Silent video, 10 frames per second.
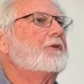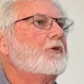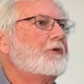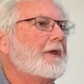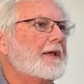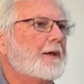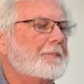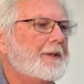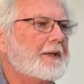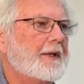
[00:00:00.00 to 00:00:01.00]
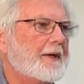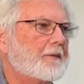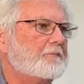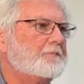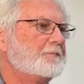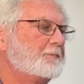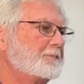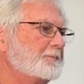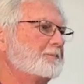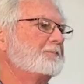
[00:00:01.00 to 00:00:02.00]
this thing up in the air,
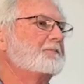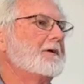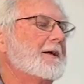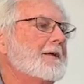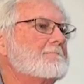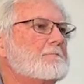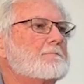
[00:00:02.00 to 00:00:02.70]
all right?